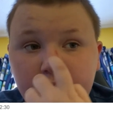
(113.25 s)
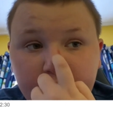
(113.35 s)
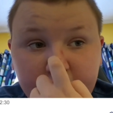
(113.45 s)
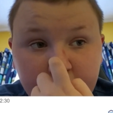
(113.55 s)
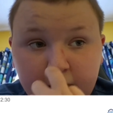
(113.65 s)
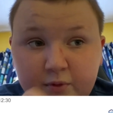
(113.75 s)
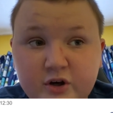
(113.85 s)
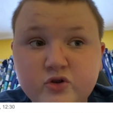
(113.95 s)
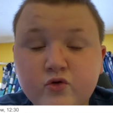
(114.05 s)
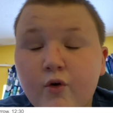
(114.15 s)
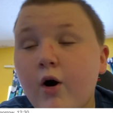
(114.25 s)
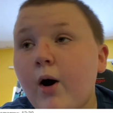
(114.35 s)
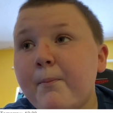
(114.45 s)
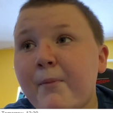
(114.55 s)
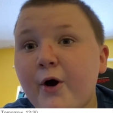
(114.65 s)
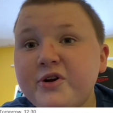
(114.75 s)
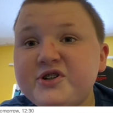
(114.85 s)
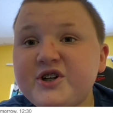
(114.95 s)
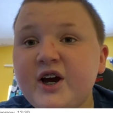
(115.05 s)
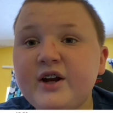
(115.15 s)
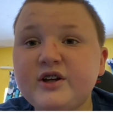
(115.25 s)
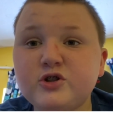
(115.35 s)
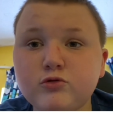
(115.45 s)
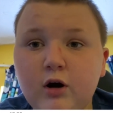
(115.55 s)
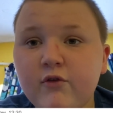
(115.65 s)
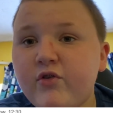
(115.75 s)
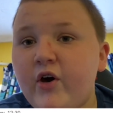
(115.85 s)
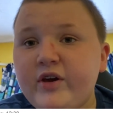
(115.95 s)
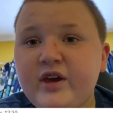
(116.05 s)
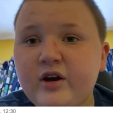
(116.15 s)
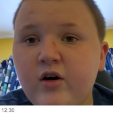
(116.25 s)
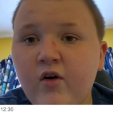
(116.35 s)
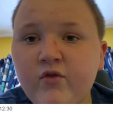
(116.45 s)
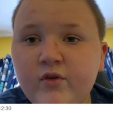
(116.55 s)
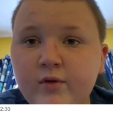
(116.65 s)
I think it will be a draw, point shared. It's 12:30 kickoff.